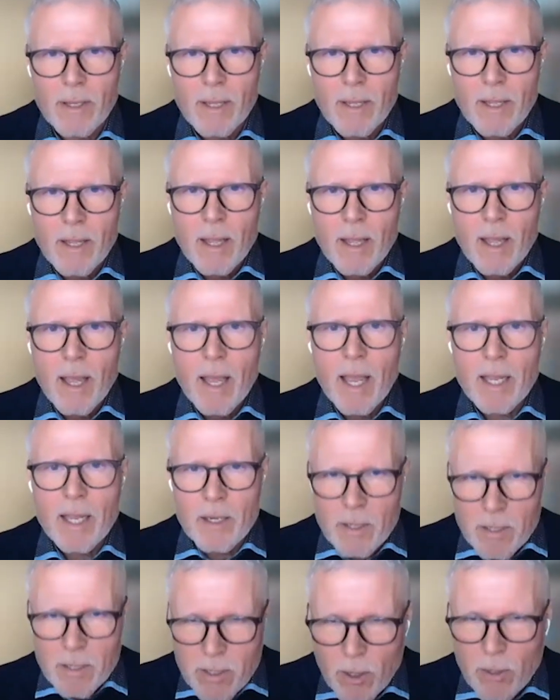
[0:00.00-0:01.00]
Yeah.
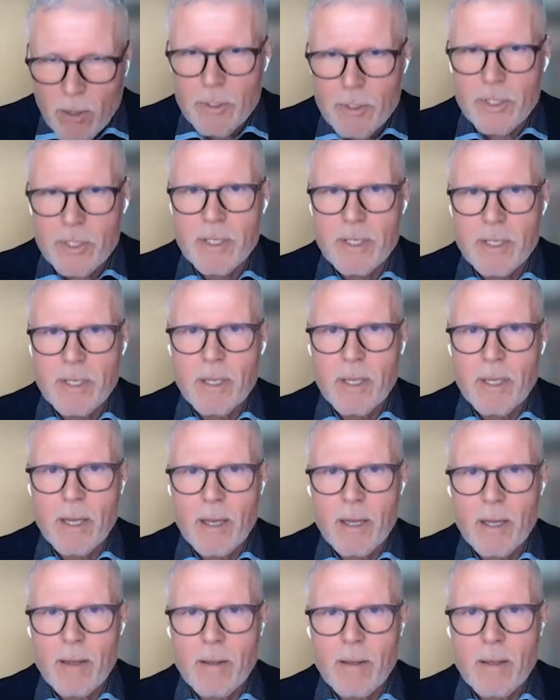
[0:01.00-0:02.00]
And those
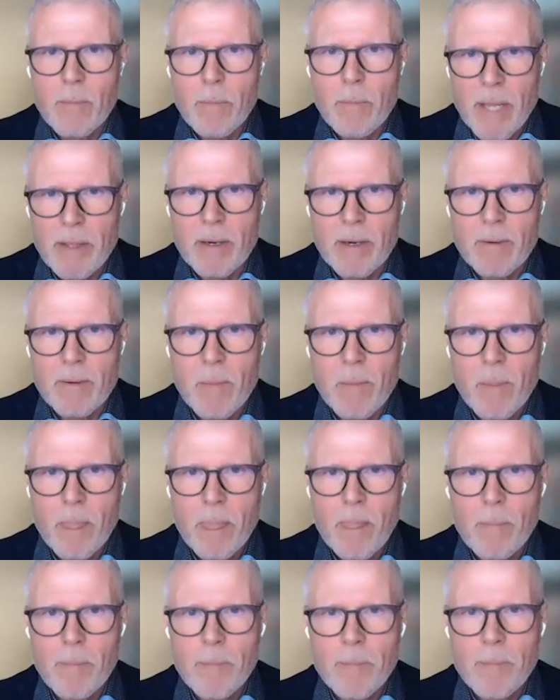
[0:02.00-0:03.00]
matter.
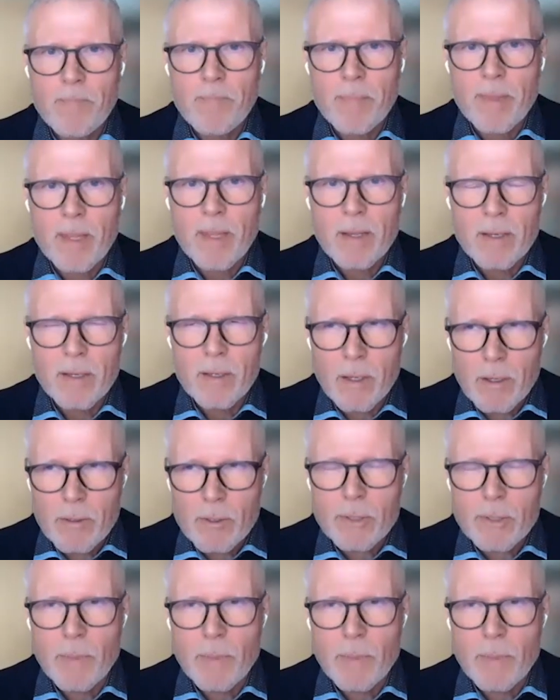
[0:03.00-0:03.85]
Those